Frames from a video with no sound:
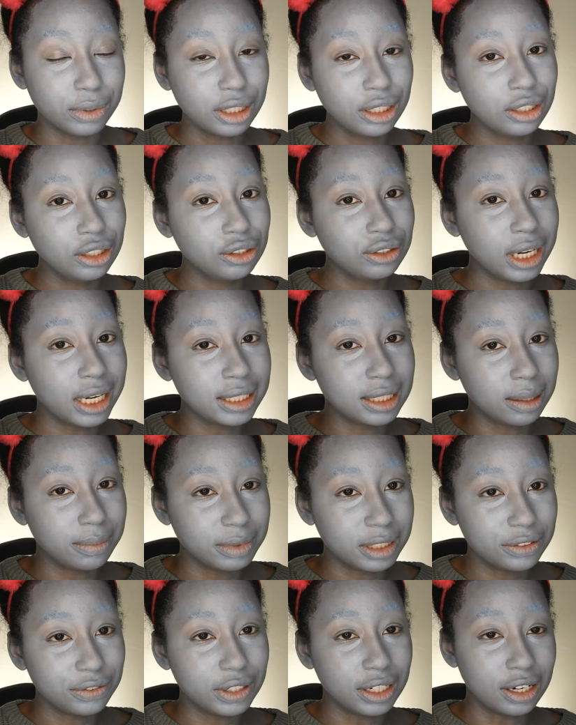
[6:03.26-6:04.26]
We're gonna try
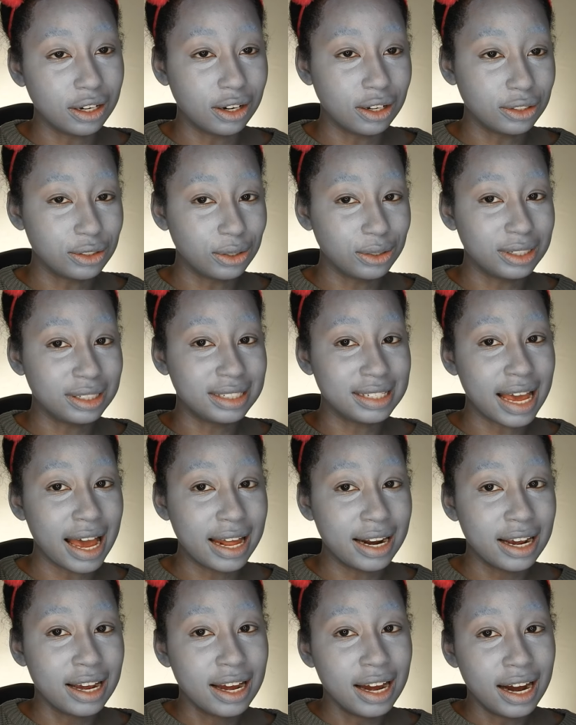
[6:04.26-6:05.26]
something different and also
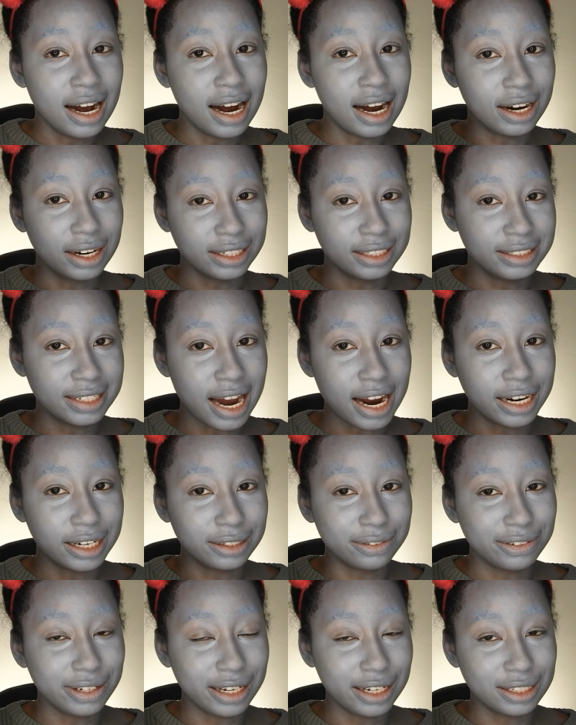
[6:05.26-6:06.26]
set our
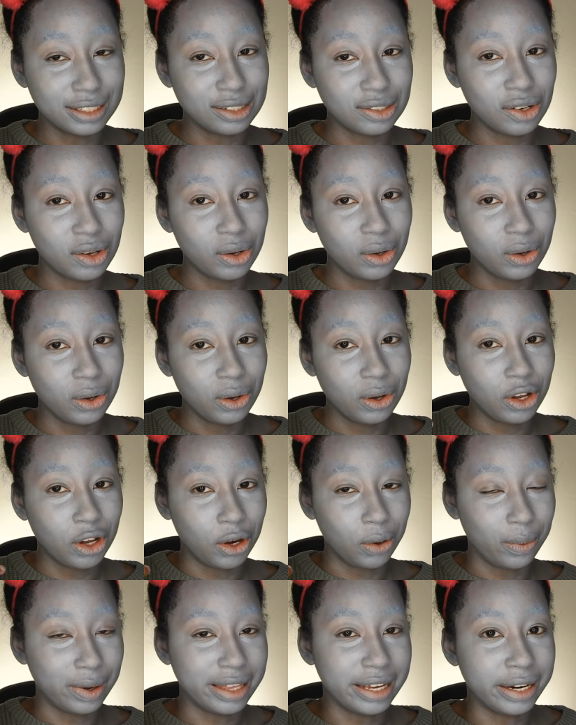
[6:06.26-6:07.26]
entire face
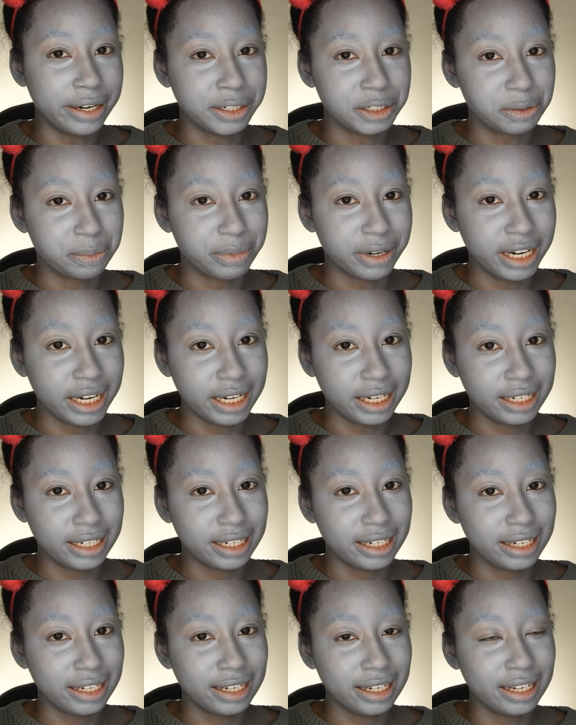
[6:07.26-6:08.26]
with hairspray.
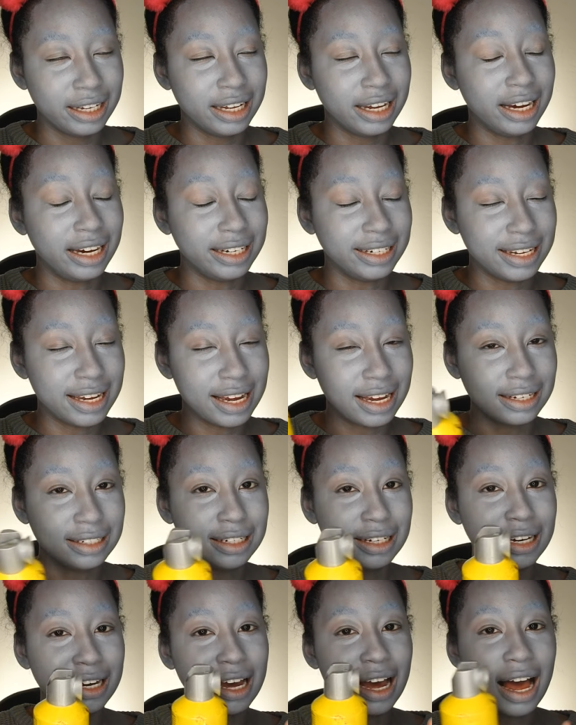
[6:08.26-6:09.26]

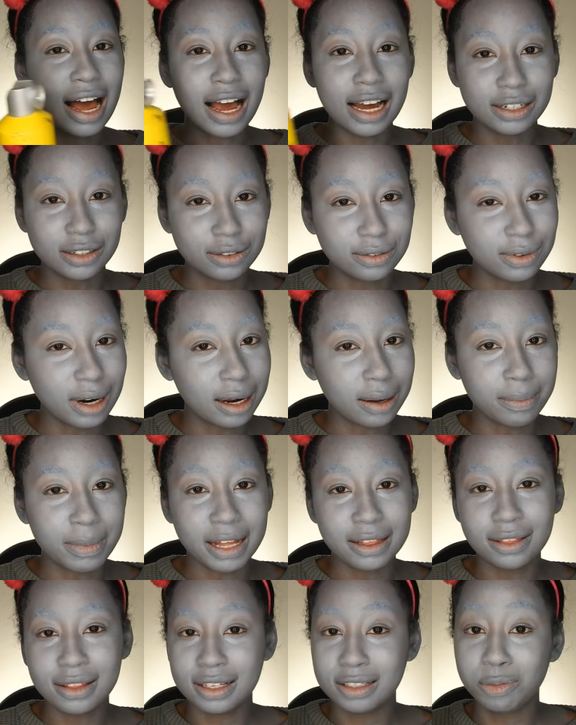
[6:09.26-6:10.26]
Again, I don't
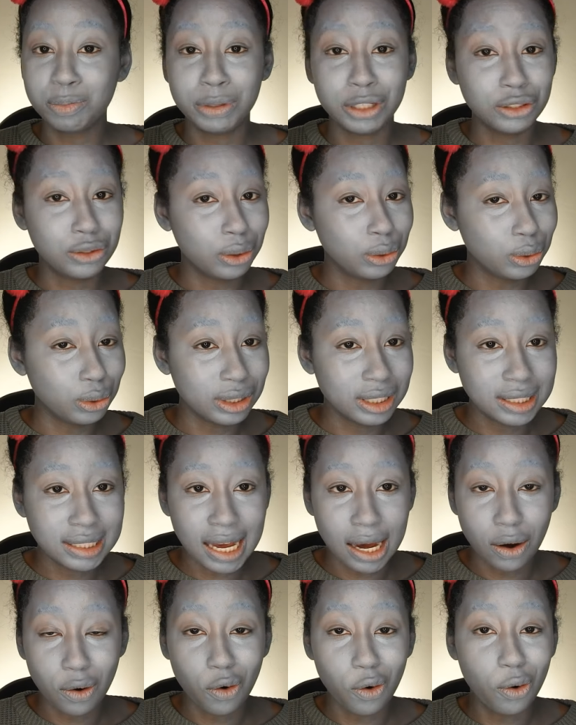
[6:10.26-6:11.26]
recommend this. Please don't do this
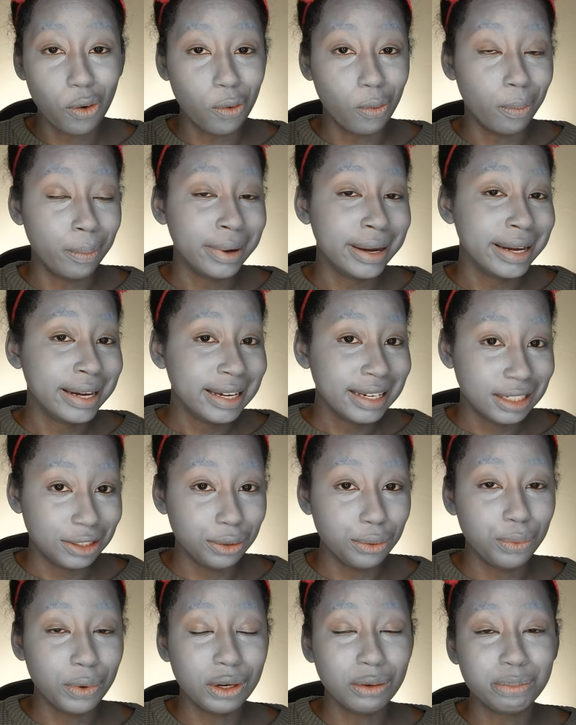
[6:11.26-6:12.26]
at home.
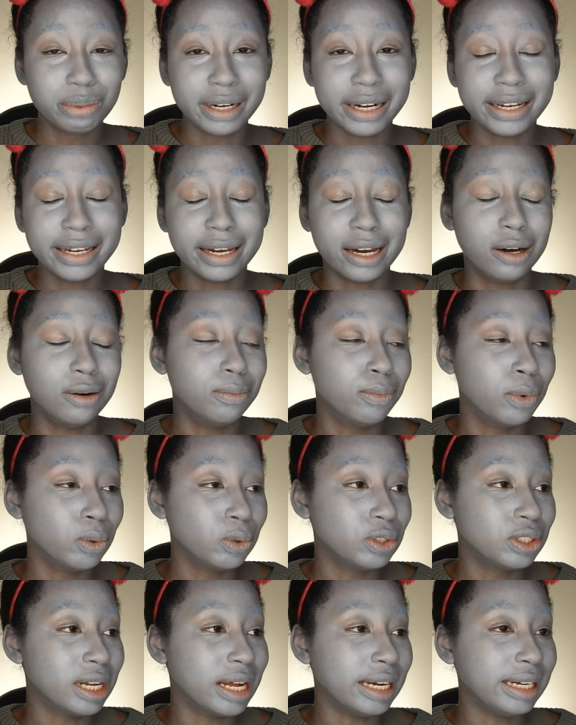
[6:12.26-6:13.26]
You will break out
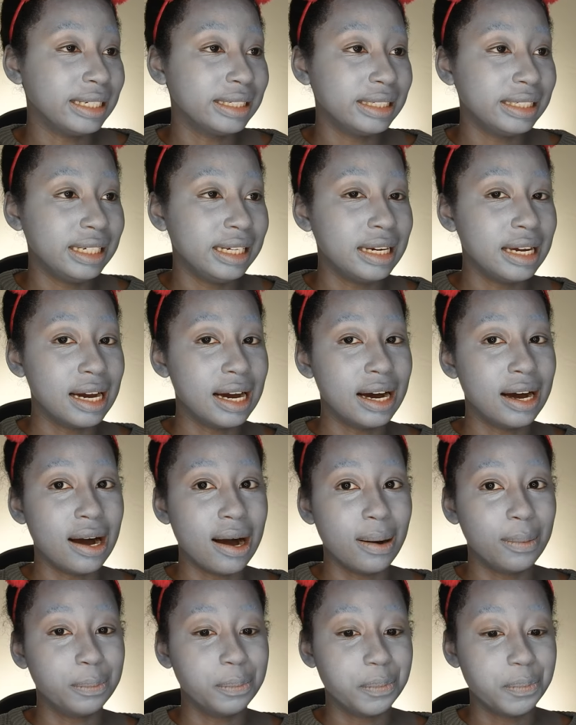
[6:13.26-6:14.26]
most likely, but
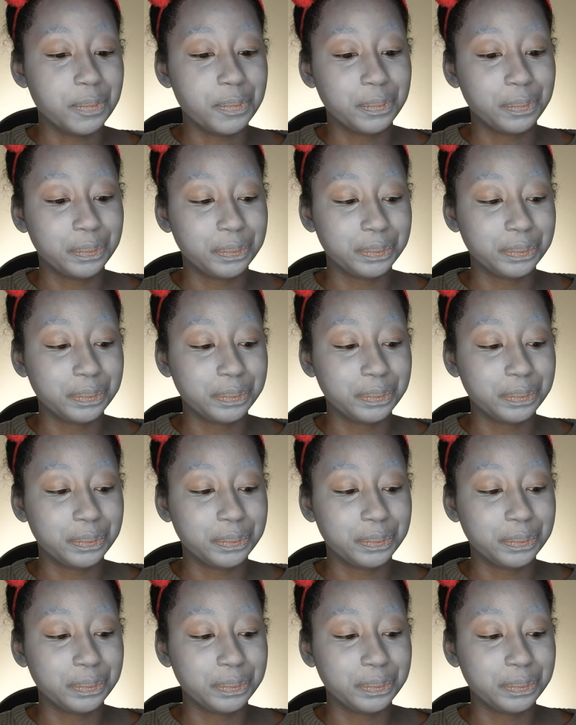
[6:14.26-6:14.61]
I'm